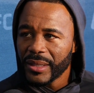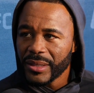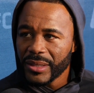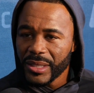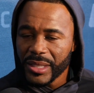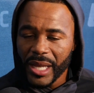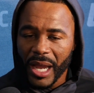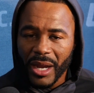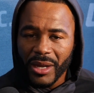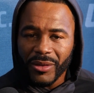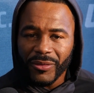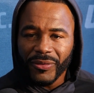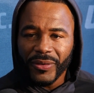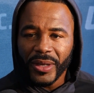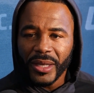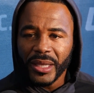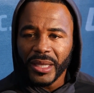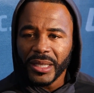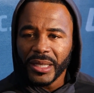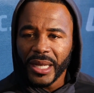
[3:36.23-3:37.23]
see how you're
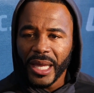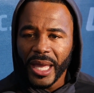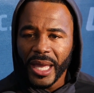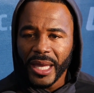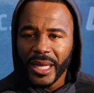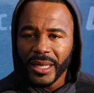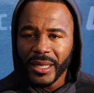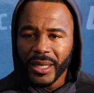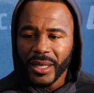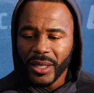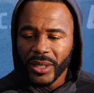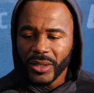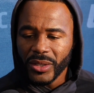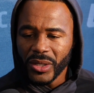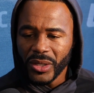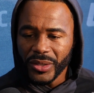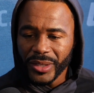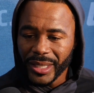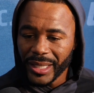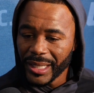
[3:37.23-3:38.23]
feeling, and, you
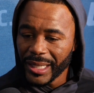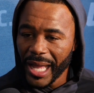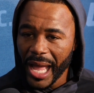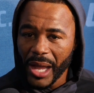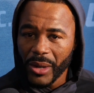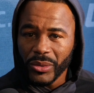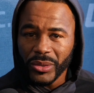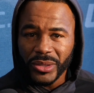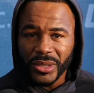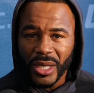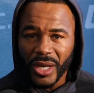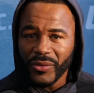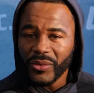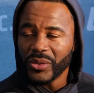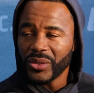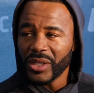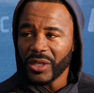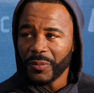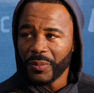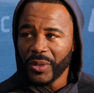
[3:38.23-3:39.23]
know, you get a guy who's tough,
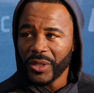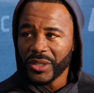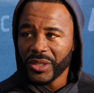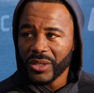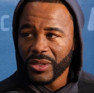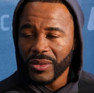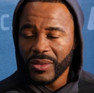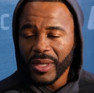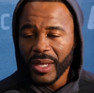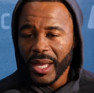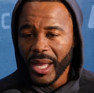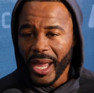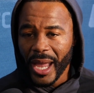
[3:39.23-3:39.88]
who's going to push you,